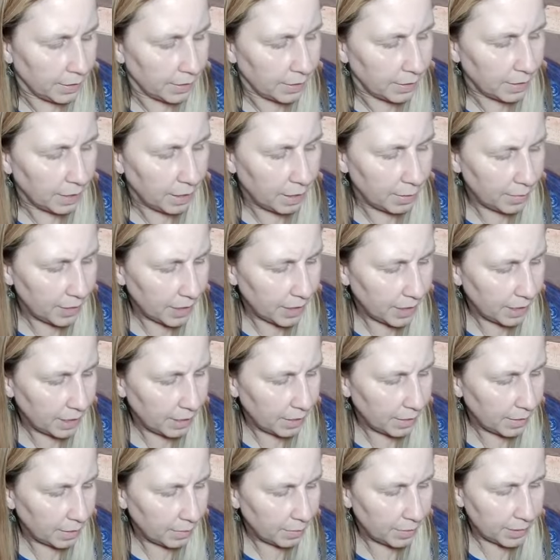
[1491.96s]

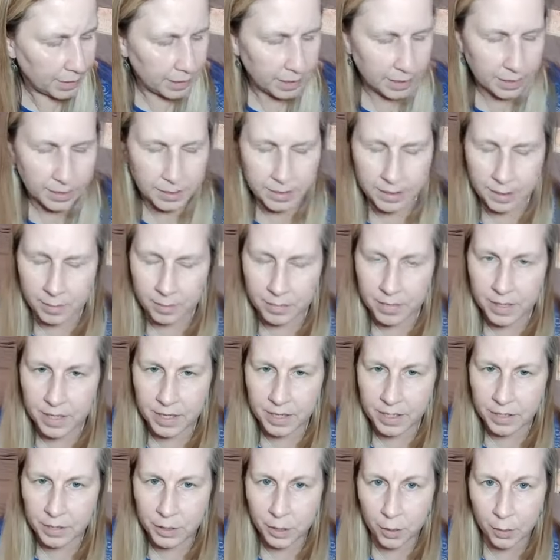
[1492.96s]
coming because
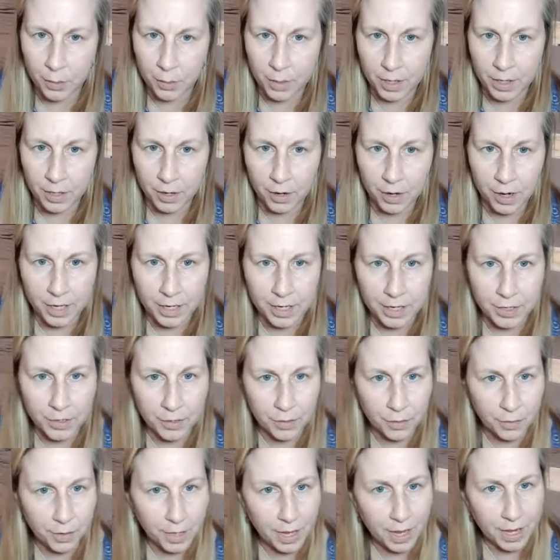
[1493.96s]
something's going on in
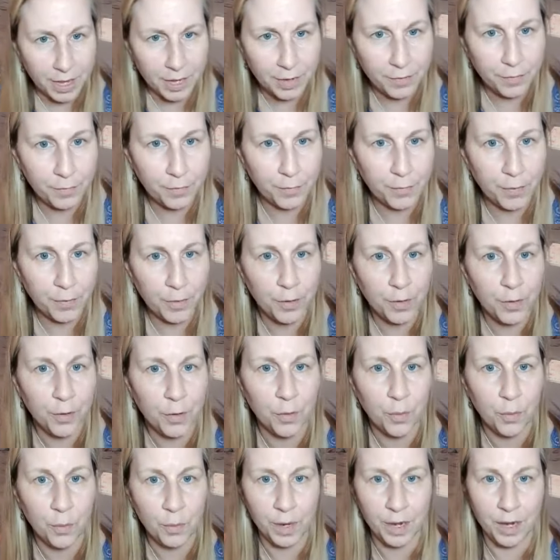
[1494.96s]
your life
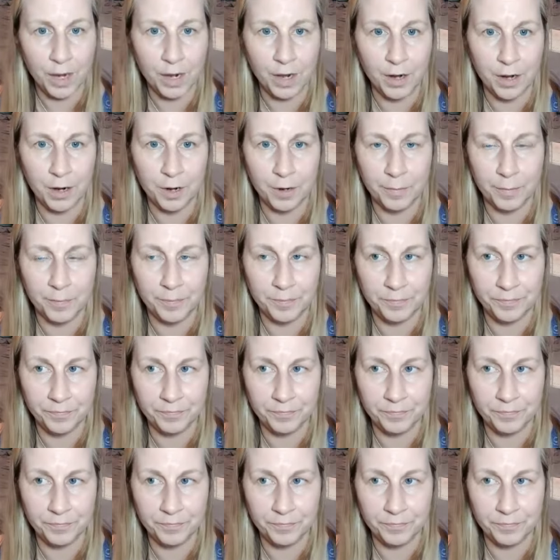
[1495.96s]
where,